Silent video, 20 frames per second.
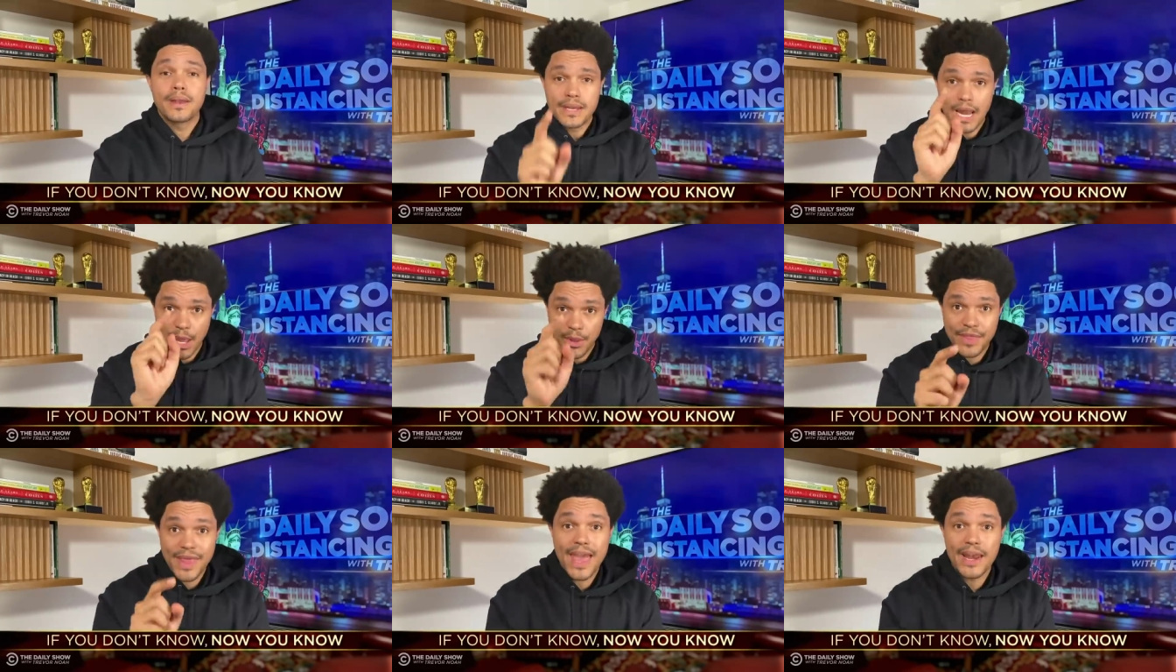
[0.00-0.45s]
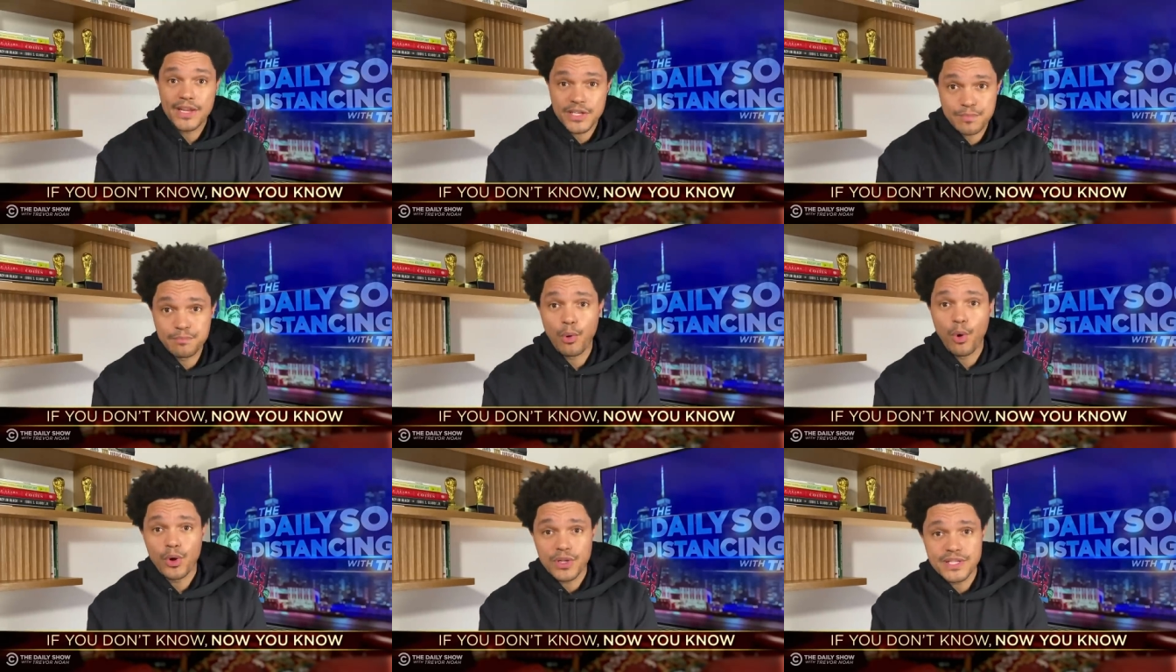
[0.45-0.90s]
Now that is
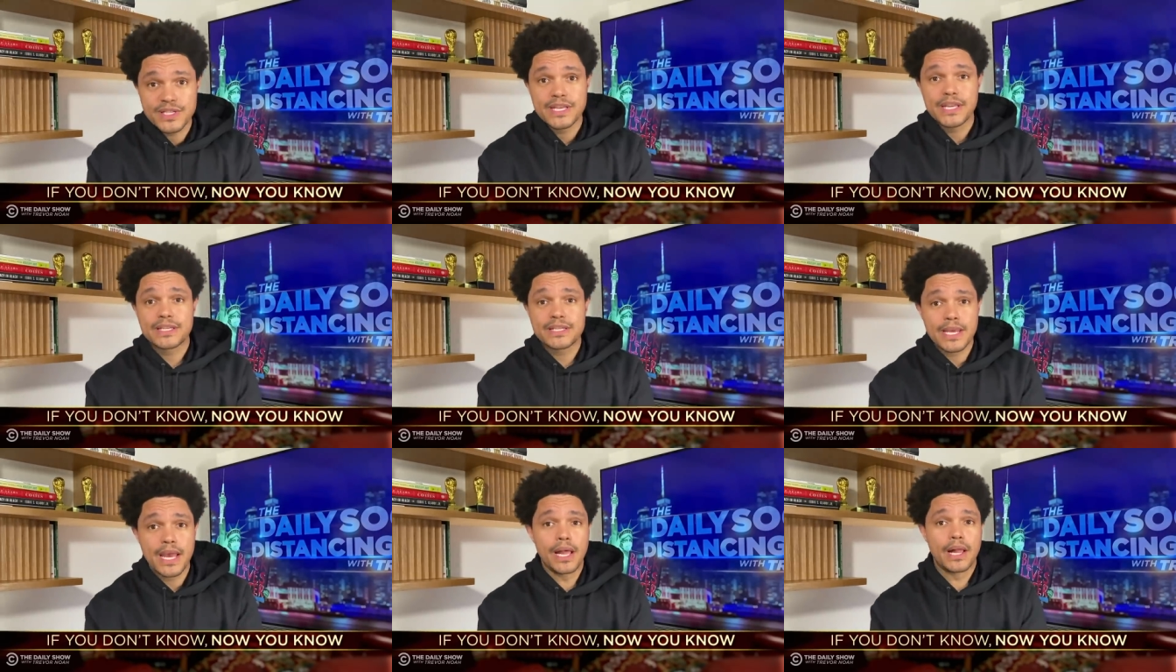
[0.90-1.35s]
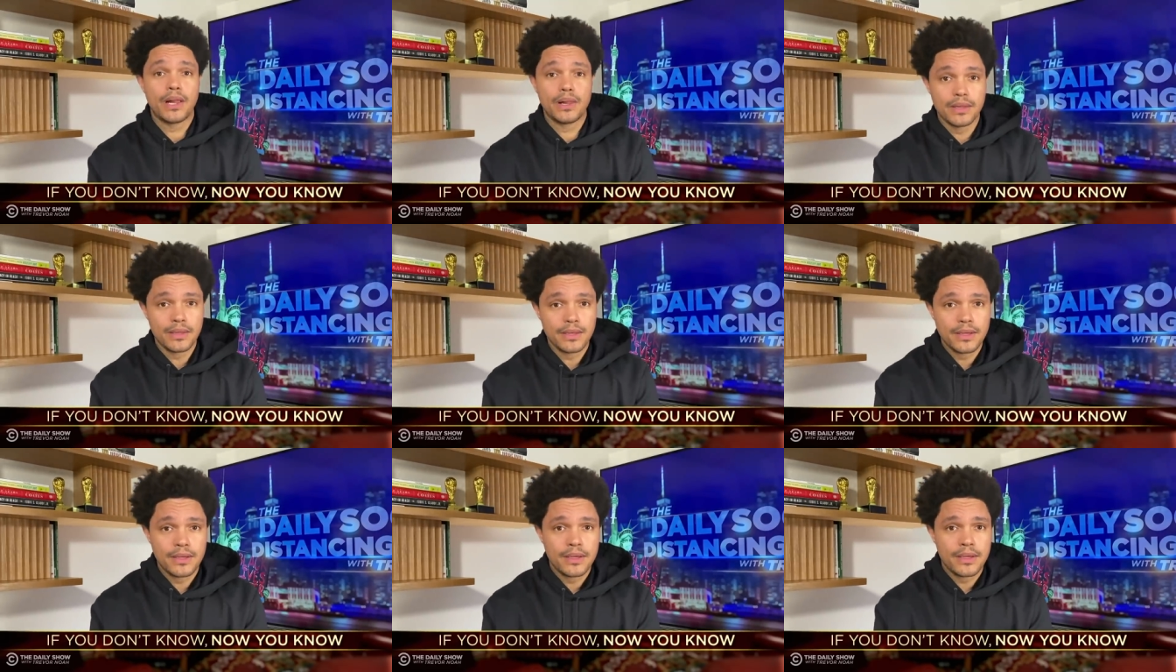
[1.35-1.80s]
ballsy as hell.
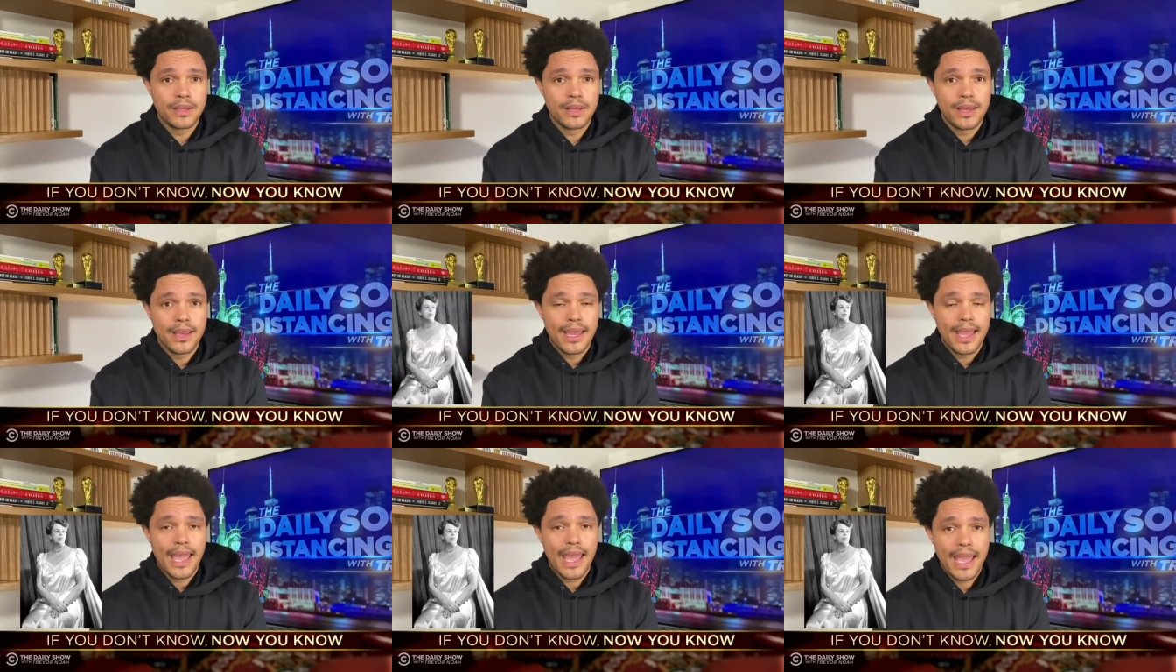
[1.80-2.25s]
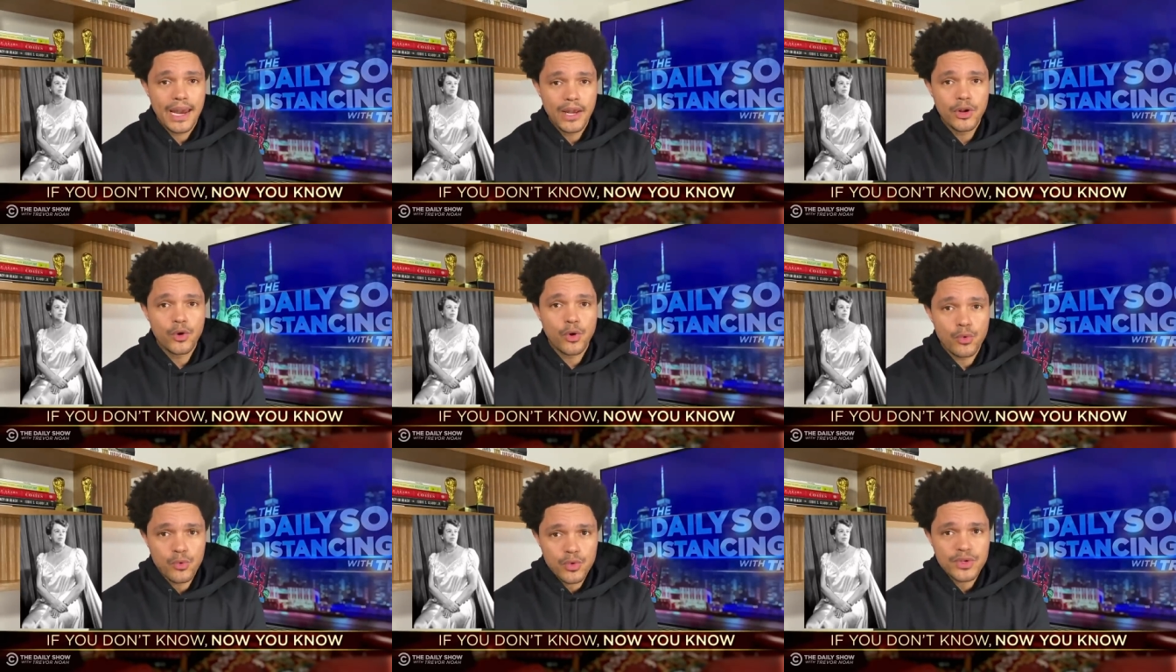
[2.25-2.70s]

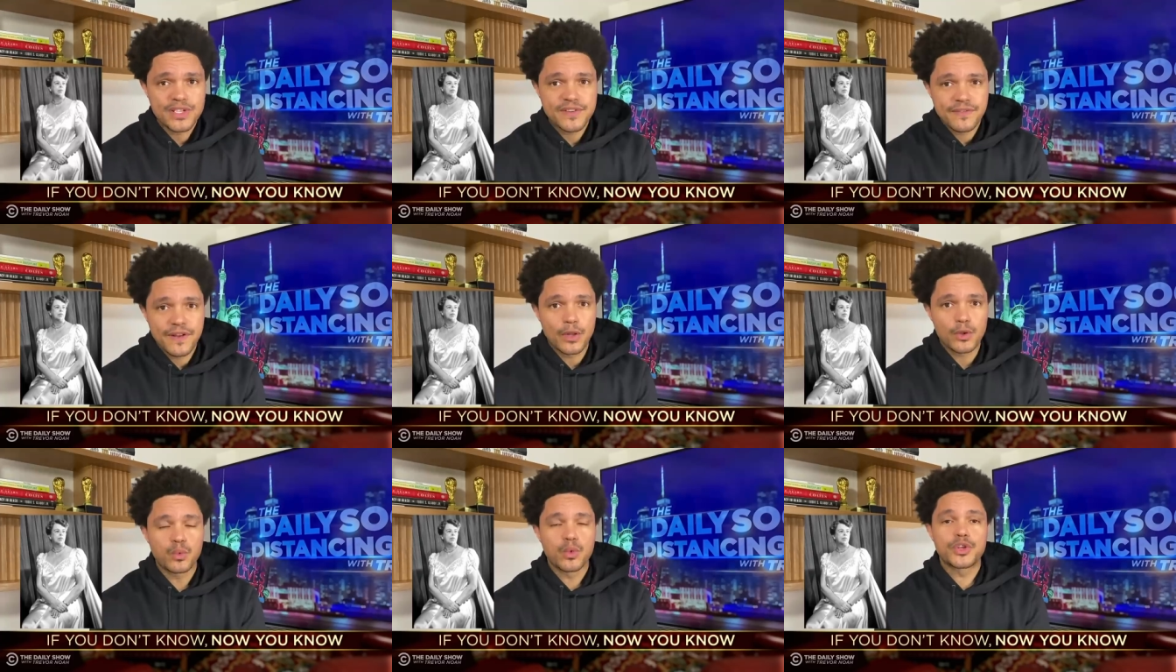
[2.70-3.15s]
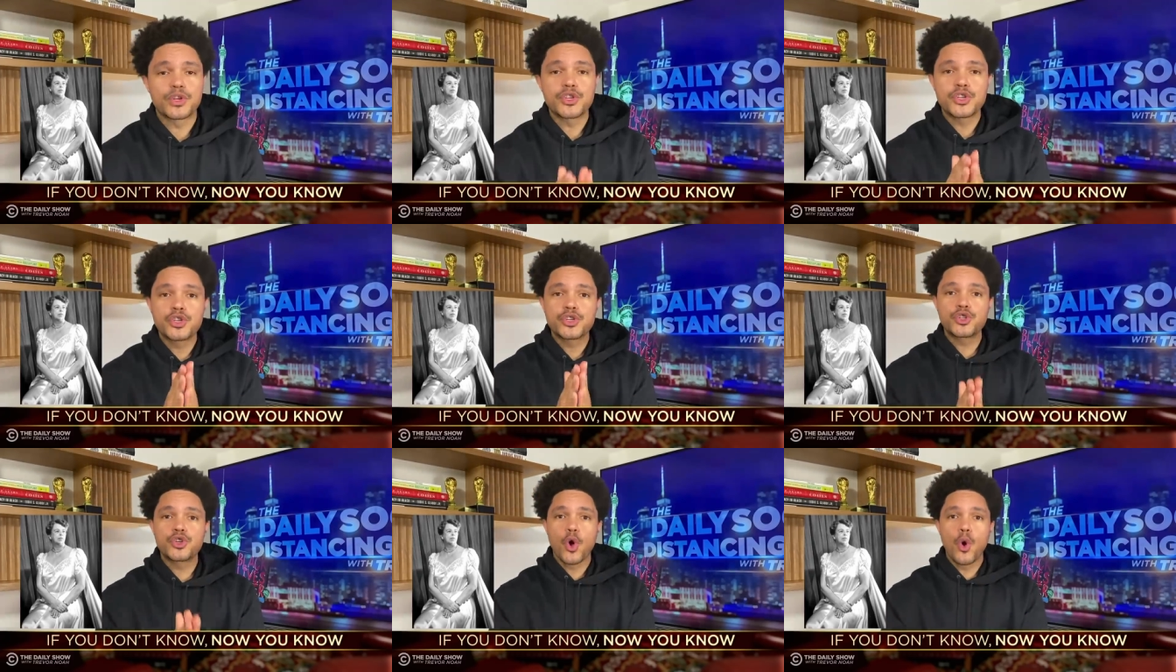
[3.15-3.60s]
Eleanor Roosevelt was
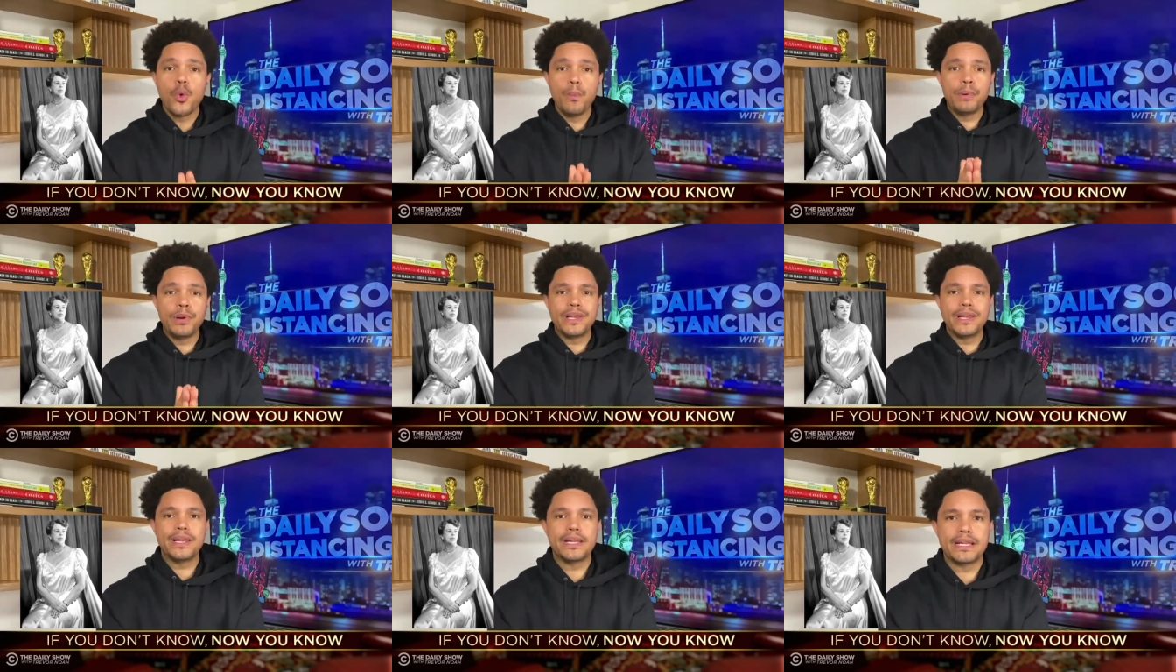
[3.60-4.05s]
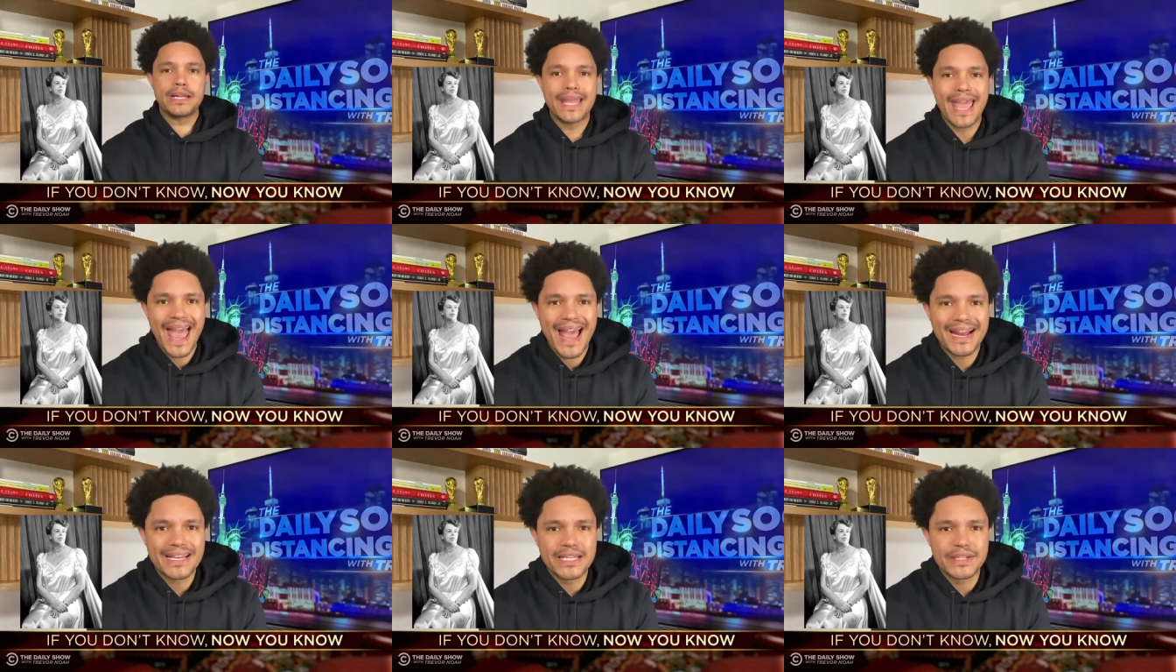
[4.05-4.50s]
so politically
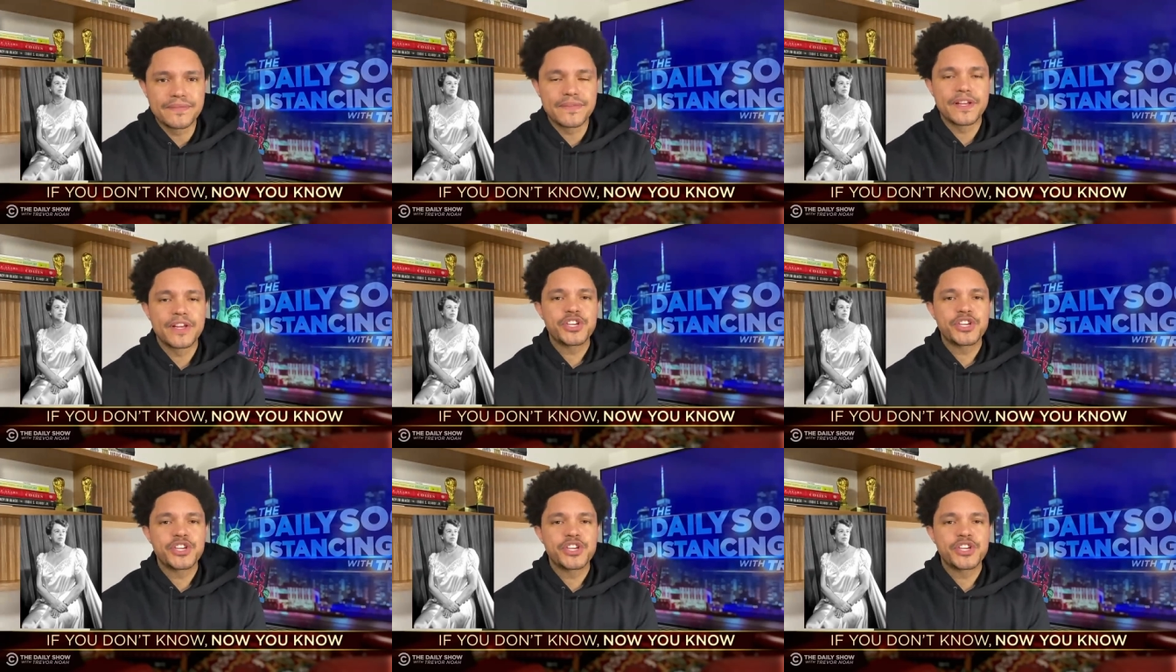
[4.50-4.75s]
active,